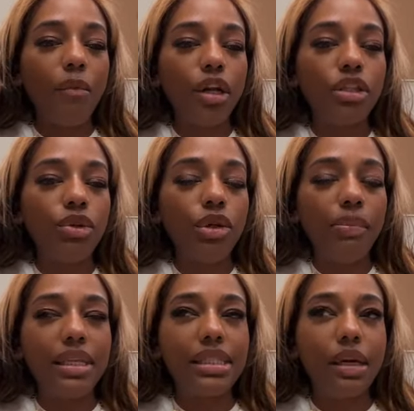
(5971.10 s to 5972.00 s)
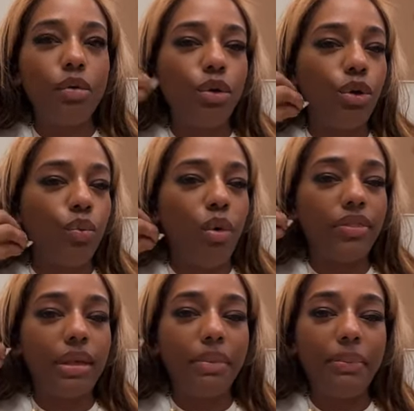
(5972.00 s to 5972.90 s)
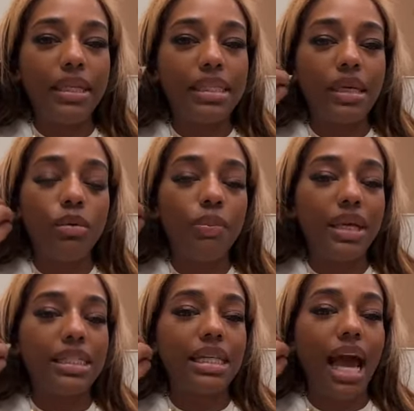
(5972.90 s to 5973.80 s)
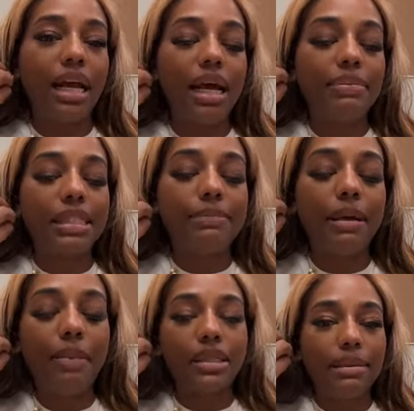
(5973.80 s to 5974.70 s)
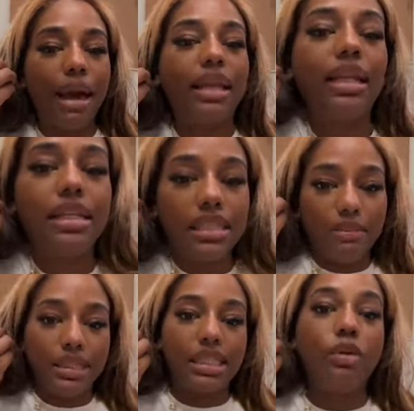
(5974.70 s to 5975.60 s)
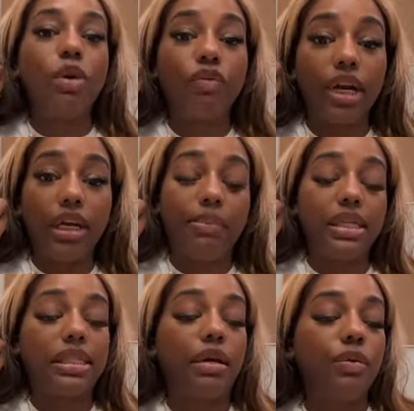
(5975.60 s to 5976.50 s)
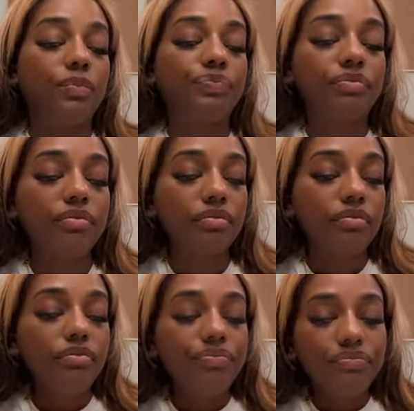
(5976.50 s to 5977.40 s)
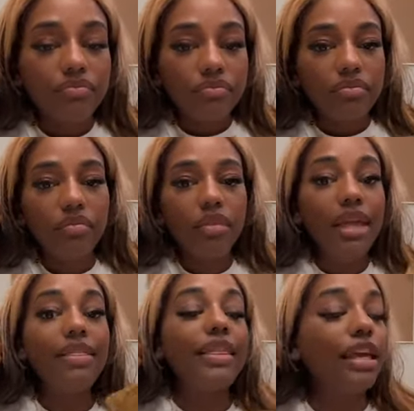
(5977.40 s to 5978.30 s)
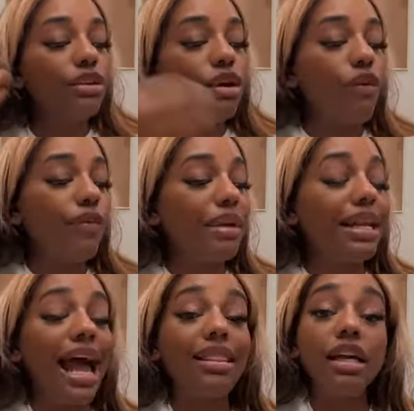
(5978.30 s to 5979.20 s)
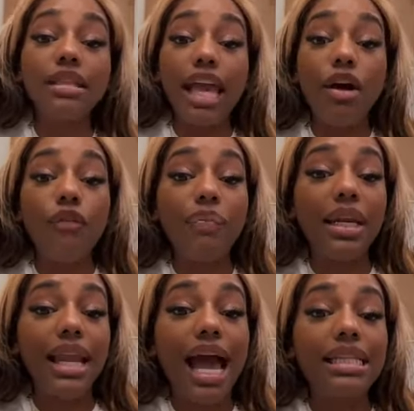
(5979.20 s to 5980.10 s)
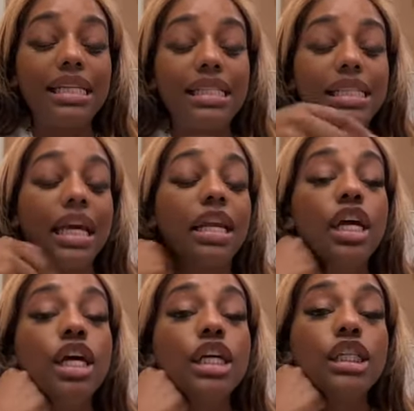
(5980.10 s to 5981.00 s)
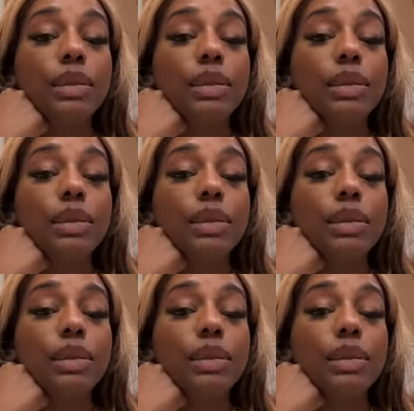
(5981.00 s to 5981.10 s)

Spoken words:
they want you to be single, or you want them to be single, because the Nine of Cups can speak about somebody needing to be single or ready to be single. Then you go from the 9 to the 10.